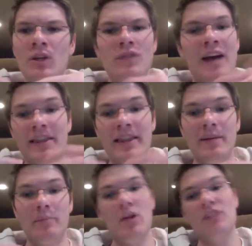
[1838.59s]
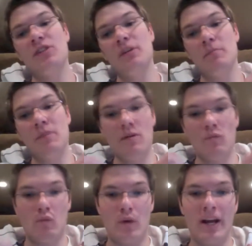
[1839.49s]
You got them plus the
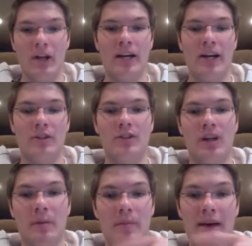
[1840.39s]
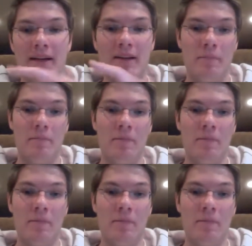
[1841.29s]
regular characters coming back like